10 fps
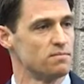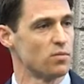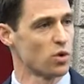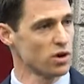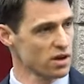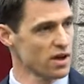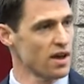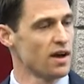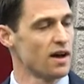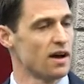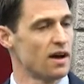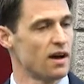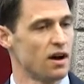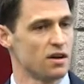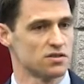work,
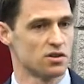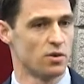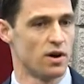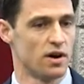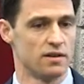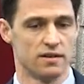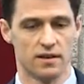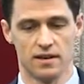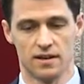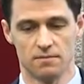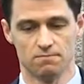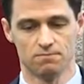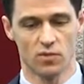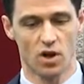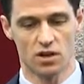also on
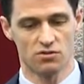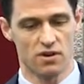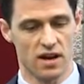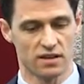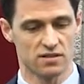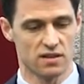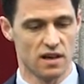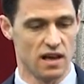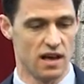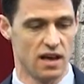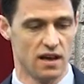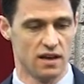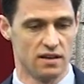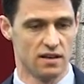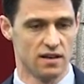contracts
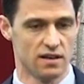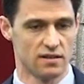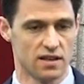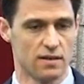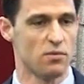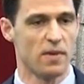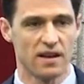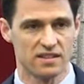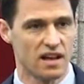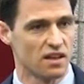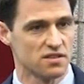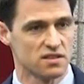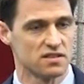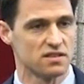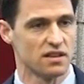and time impact
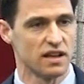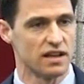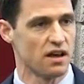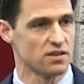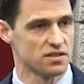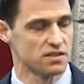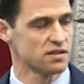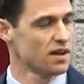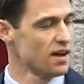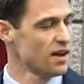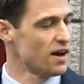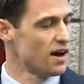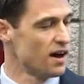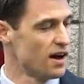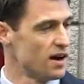analysis and delay analysis.
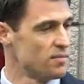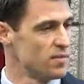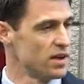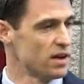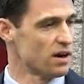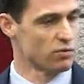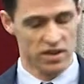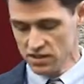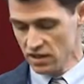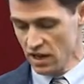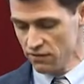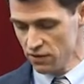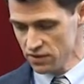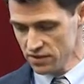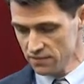In our recent
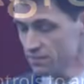effort,